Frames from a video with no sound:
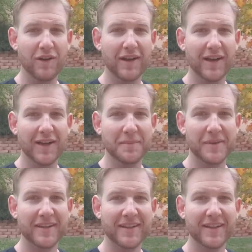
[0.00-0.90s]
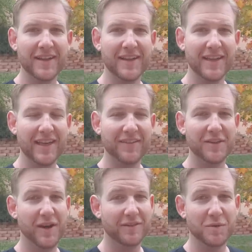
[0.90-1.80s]
Um, even
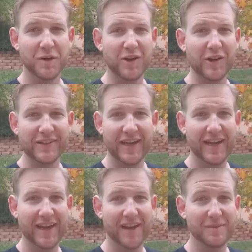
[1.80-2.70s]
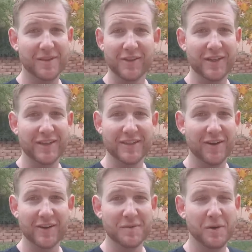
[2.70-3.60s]
though I have to work all day, I'm still going to just
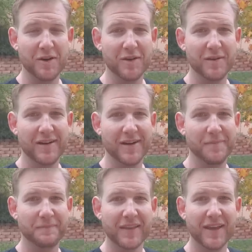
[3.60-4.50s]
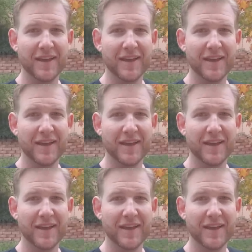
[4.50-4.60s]
start tomorrow. Um,